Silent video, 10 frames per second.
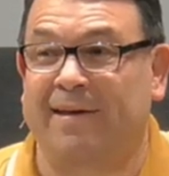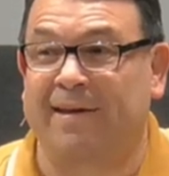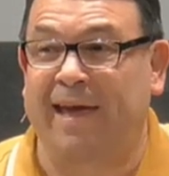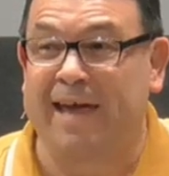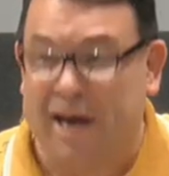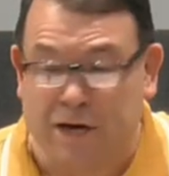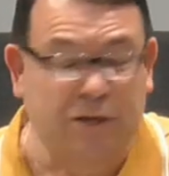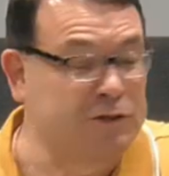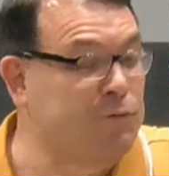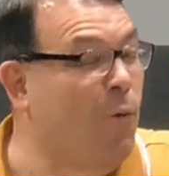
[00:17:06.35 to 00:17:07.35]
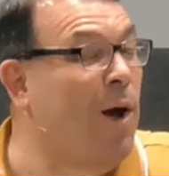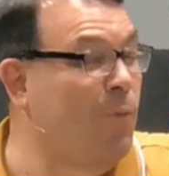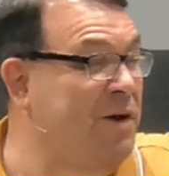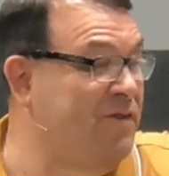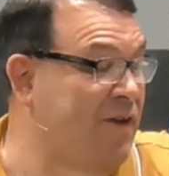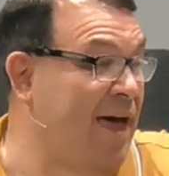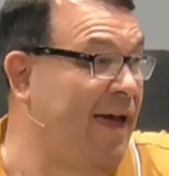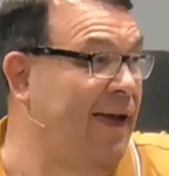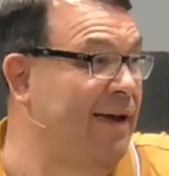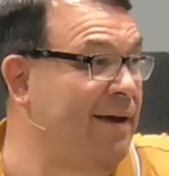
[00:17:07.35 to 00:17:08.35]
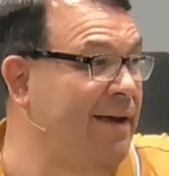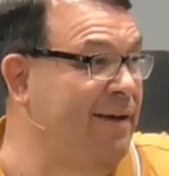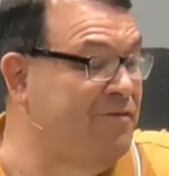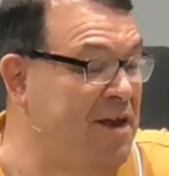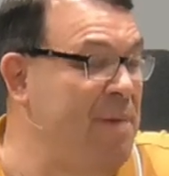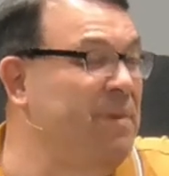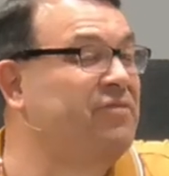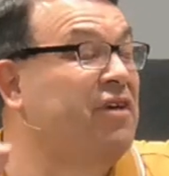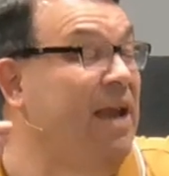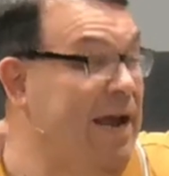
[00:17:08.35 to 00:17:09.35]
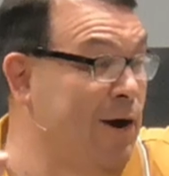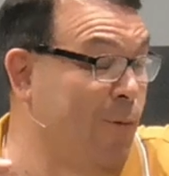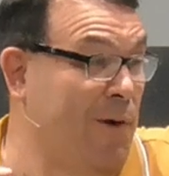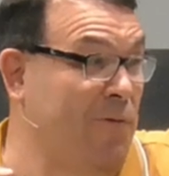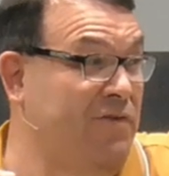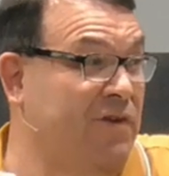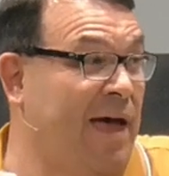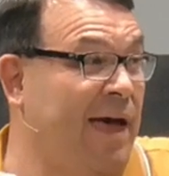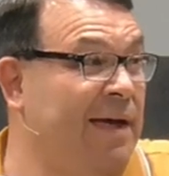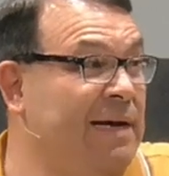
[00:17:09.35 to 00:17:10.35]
He hears what we say. His demons can hear what we say.